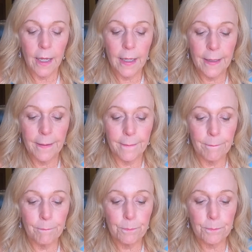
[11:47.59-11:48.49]

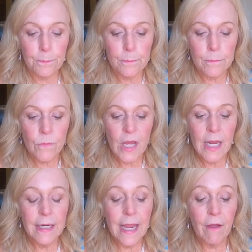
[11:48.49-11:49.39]
Now
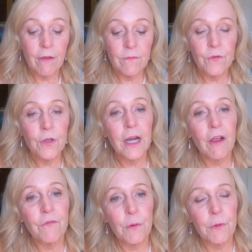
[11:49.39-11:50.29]
in Philadelphia,